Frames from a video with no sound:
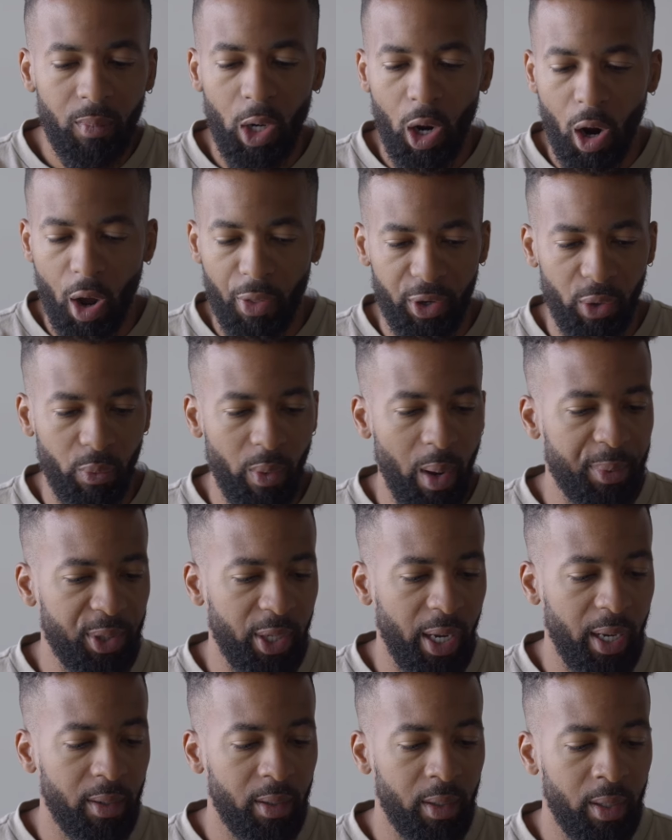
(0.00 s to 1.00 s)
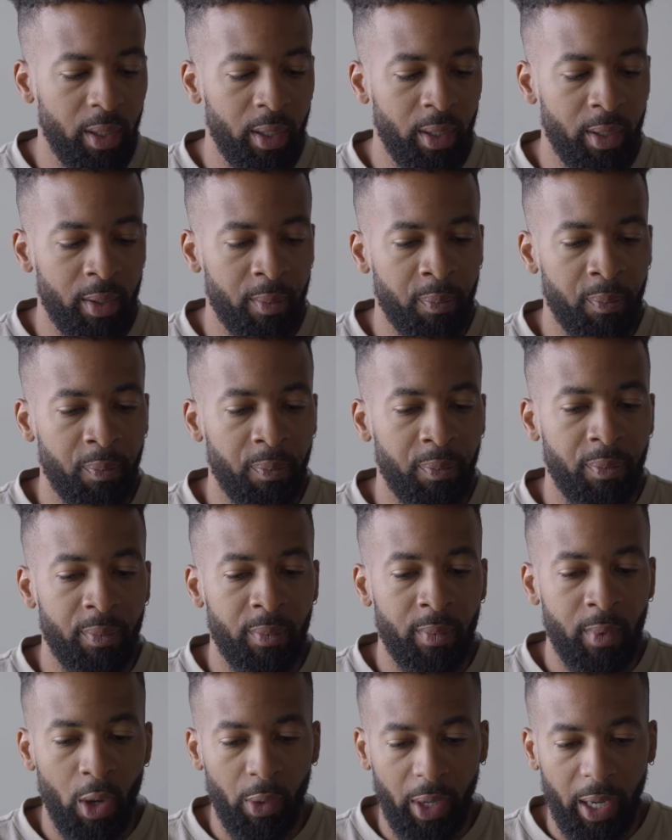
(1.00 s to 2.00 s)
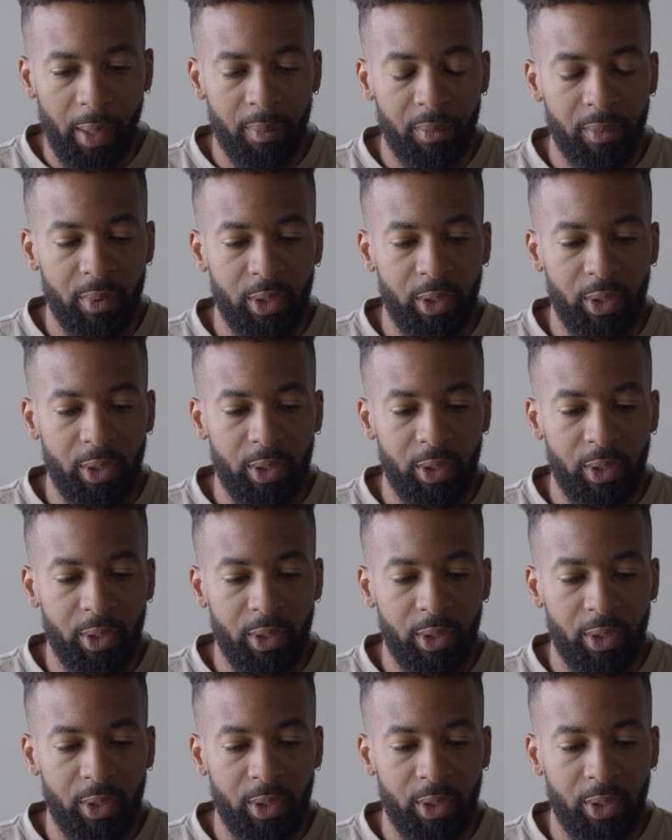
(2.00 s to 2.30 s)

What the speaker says: on their website. Okay,